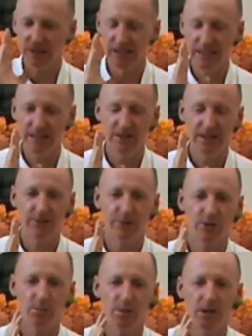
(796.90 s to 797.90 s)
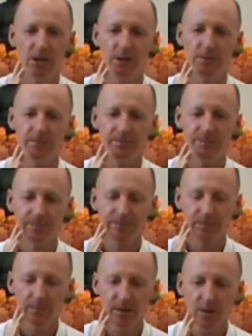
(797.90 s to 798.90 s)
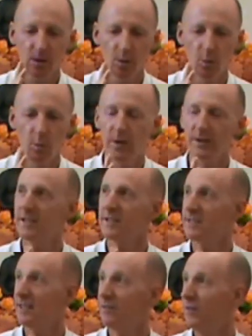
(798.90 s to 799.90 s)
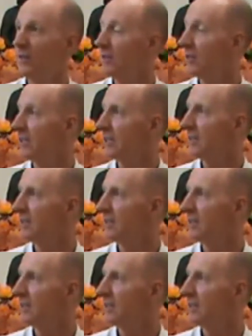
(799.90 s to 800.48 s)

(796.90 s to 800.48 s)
linger there for a while. What does that feel like?